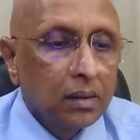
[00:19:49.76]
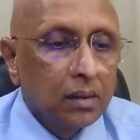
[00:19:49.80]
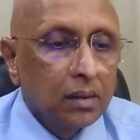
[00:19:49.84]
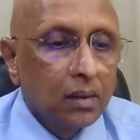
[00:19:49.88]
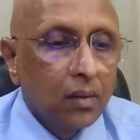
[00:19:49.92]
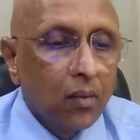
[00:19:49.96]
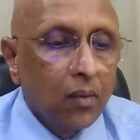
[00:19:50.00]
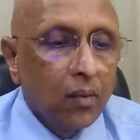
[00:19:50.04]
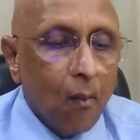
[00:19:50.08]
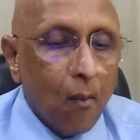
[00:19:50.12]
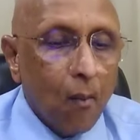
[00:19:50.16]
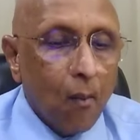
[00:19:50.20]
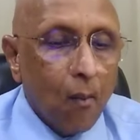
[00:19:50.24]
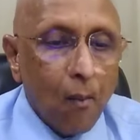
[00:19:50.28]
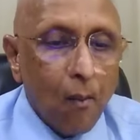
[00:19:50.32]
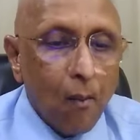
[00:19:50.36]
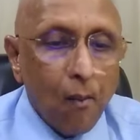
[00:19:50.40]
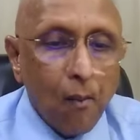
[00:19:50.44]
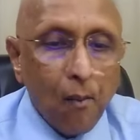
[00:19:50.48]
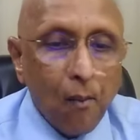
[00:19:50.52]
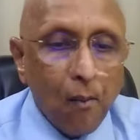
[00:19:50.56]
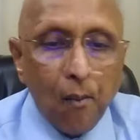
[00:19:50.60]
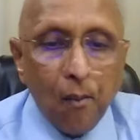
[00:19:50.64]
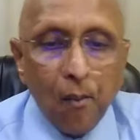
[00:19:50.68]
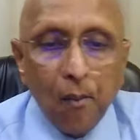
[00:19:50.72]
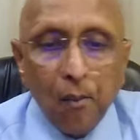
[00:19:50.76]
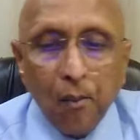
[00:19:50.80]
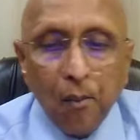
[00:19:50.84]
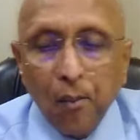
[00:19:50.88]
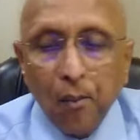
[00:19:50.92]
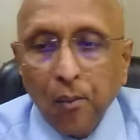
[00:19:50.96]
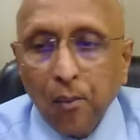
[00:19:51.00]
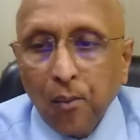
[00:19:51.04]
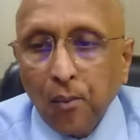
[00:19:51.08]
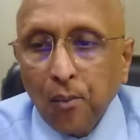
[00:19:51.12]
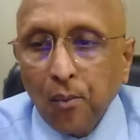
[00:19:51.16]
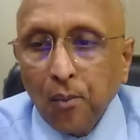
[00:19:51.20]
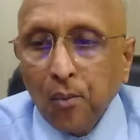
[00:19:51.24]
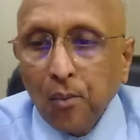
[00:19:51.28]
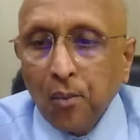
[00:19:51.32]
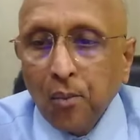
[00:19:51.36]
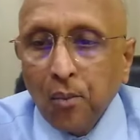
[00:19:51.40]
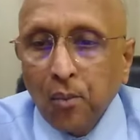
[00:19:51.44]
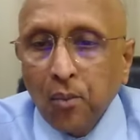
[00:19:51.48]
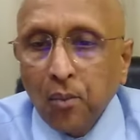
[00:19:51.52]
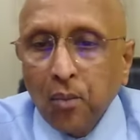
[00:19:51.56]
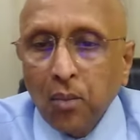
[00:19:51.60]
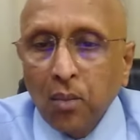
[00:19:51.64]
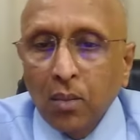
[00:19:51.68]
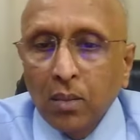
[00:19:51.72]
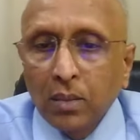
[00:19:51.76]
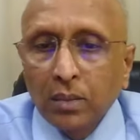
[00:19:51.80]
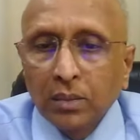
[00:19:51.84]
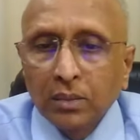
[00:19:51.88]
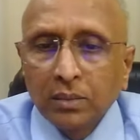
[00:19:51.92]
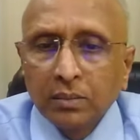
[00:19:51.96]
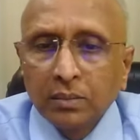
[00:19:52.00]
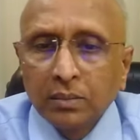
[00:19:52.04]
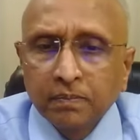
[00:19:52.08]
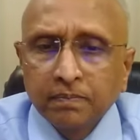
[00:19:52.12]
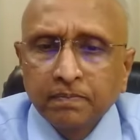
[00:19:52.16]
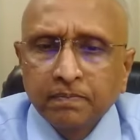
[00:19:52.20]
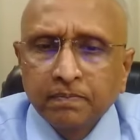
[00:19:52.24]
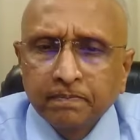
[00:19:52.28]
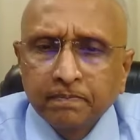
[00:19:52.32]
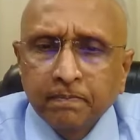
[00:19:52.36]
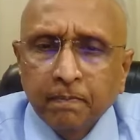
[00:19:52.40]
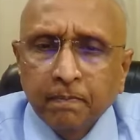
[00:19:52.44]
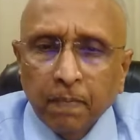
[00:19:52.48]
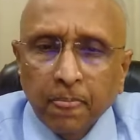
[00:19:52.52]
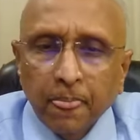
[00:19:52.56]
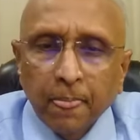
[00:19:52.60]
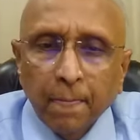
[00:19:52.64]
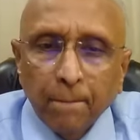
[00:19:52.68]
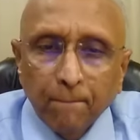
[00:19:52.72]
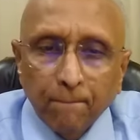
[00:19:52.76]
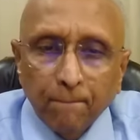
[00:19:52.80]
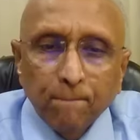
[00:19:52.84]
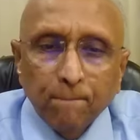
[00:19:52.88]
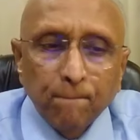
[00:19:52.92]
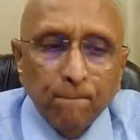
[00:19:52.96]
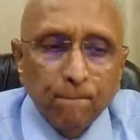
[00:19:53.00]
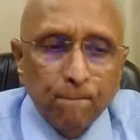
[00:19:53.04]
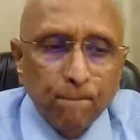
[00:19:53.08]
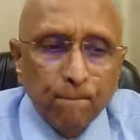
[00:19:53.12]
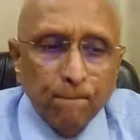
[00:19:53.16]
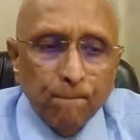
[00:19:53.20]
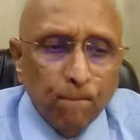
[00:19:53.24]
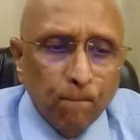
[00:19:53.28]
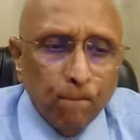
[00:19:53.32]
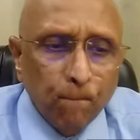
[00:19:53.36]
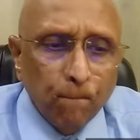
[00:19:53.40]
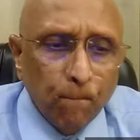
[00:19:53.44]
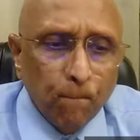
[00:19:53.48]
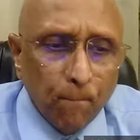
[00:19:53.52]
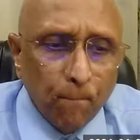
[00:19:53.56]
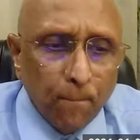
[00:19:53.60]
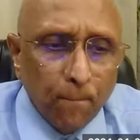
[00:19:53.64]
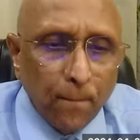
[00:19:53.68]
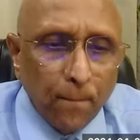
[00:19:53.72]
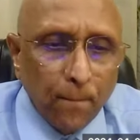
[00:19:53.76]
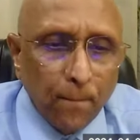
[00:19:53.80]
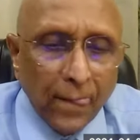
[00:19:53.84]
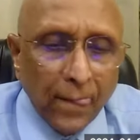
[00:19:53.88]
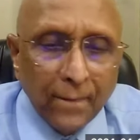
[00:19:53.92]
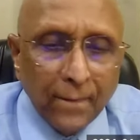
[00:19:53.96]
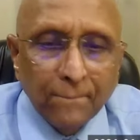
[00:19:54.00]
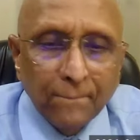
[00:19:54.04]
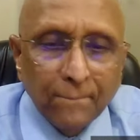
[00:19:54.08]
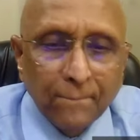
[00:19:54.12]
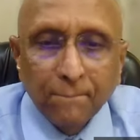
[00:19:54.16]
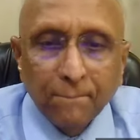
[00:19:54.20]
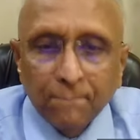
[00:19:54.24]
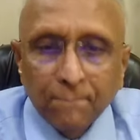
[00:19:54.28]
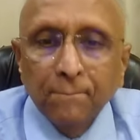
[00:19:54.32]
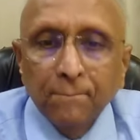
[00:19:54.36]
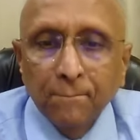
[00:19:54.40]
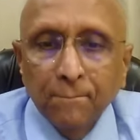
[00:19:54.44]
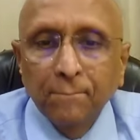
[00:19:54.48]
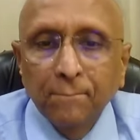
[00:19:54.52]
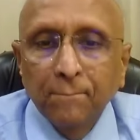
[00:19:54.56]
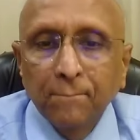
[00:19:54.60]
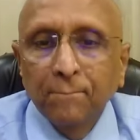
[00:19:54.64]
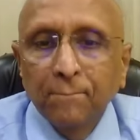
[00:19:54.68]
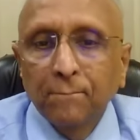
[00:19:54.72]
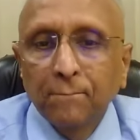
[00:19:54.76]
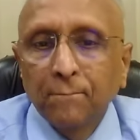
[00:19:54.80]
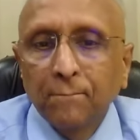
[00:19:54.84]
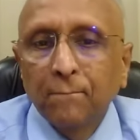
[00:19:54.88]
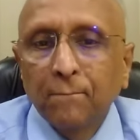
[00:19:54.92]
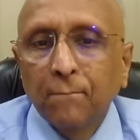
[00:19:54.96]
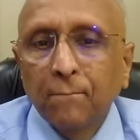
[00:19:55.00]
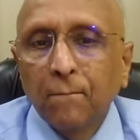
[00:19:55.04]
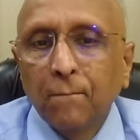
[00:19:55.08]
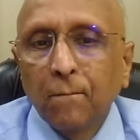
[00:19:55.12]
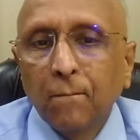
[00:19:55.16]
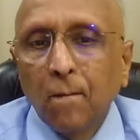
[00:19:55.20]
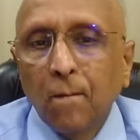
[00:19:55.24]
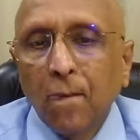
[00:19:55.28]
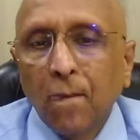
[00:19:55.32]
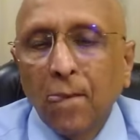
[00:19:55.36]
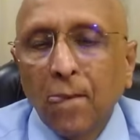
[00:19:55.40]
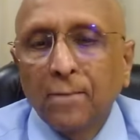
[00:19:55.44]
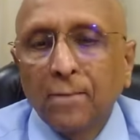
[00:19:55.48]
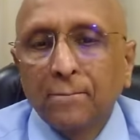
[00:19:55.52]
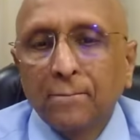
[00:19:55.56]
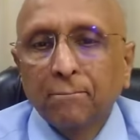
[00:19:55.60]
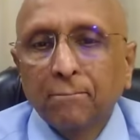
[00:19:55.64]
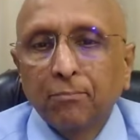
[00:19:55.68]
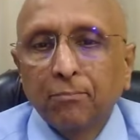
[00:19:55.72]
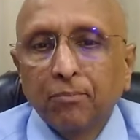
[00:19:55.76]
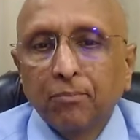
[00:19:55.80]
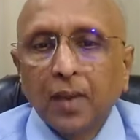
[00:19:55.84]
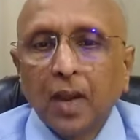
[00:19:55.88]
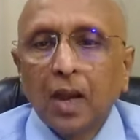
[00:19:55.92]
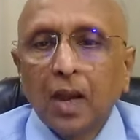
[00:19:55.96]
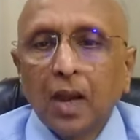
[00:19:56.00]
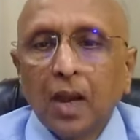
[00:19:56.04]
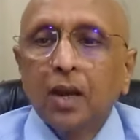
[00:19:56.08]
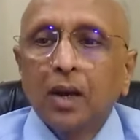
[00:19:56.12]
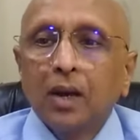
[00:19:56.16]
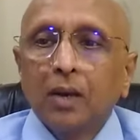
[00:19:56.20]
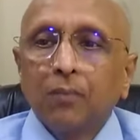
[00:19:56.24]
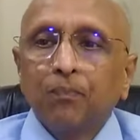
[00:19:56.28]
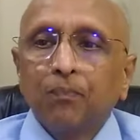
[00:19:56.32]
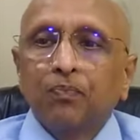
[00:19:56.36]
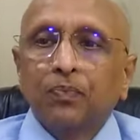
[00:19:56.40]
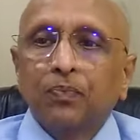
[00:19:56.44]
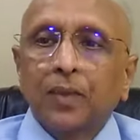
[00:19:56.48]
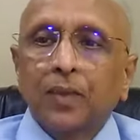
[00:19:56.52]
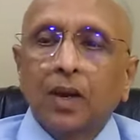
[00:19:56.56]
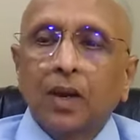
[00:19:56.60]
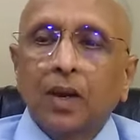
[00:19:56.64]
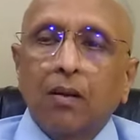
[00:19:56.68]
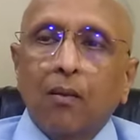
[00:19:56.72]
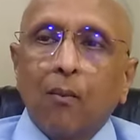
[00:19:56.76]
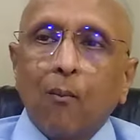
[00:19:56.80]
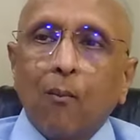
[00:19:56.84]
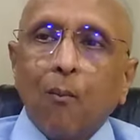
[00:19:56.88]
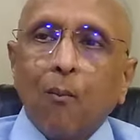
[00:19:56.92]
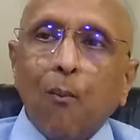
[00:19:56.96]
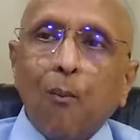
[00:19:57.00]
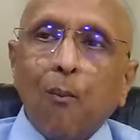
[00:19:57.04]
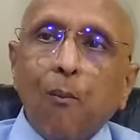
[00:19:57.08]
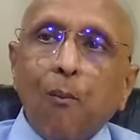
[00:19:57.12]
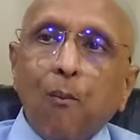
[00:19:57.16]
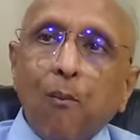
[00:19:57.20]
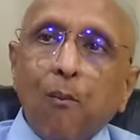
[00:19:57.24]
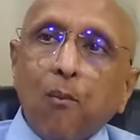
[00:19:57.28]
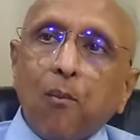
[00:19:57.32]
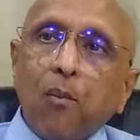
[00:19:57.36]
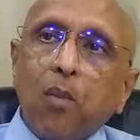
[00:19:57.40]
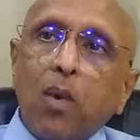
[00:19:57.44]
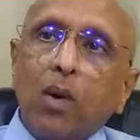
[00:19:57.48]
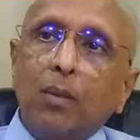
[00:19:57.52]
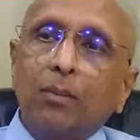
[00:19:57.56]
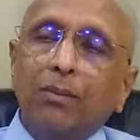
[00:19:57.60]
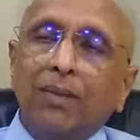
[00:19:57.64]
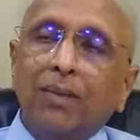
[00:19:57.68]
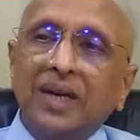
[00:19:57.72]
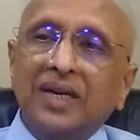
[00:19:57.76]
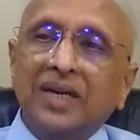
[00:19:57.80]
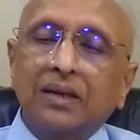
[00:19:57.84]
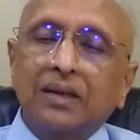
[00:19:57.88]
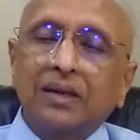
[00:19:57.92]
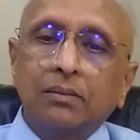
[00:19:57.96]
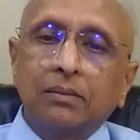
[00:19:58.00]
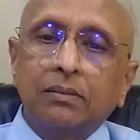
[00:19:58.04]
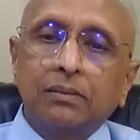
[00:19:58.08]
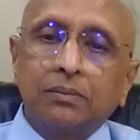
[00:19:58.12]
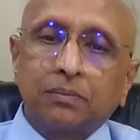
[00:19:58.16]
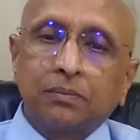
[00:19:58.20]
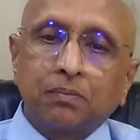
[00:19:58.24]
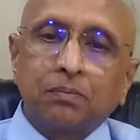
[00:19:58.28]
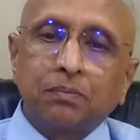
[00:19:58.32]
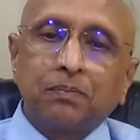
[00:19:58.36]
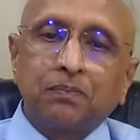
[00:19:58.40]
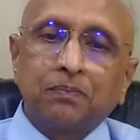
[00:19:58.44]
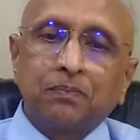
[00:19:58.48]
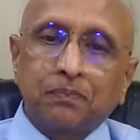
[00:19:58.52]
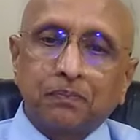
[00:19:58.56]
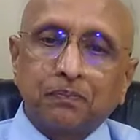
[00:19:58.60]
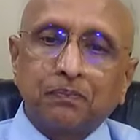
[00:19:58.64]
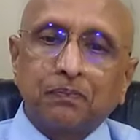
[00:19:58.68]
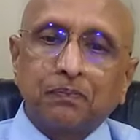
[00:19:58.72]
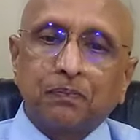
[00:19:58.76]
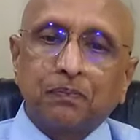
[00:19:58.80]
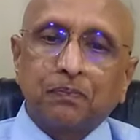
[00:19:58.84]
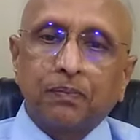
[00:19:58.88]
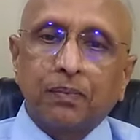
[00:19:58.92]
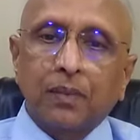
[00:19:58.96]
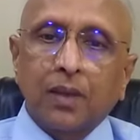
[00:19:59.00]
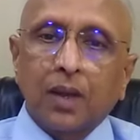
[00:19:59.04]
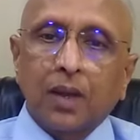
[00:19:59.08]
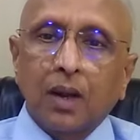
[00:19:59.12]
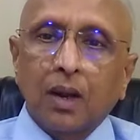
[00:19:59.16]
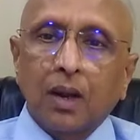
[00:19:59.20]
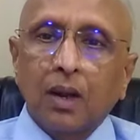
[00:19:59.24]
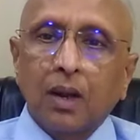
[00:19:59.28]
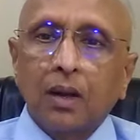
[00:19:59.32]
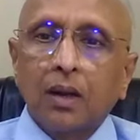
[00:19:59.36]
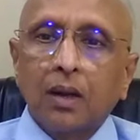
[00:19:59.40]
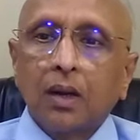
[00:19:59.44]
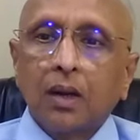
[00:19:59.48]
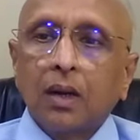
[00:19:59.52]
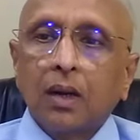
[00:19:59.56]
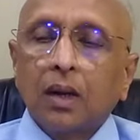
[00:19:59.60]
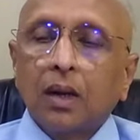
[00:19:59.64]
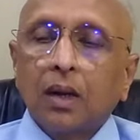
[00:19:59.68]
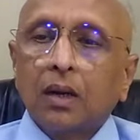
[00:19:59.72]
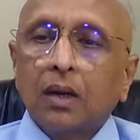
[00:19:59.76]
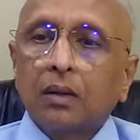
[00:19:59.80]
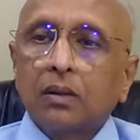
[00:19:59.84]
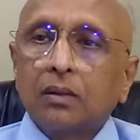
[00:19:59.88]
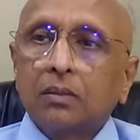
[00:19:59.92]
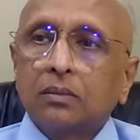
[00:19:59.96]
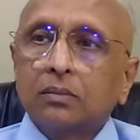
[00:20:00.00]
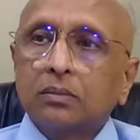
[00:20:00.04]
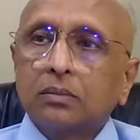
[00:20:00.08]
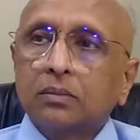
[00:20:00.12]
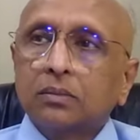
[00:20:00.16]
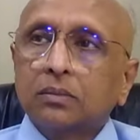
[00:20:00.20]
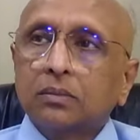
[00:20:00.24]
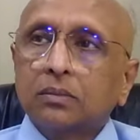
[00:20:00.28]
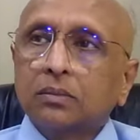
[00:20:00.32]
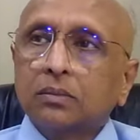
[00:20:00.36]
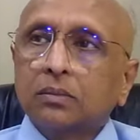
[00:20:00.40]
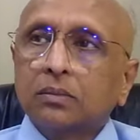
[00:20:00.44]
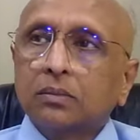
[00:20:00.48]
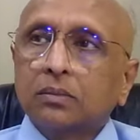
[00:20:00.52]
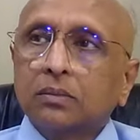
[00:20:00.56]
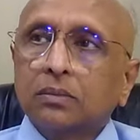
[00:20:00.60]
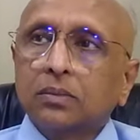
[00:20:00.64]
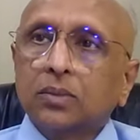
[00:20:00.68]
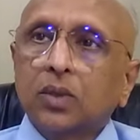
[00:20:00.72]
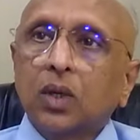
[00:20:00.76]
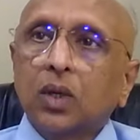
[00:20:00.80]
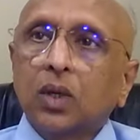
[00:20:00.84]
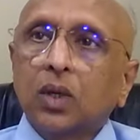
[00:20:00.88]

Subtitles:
There a patient is already on the tablet digitalis in allopathy. What is to be done in the irregular pulse and the other symptoms of the digitalis, our digitalis?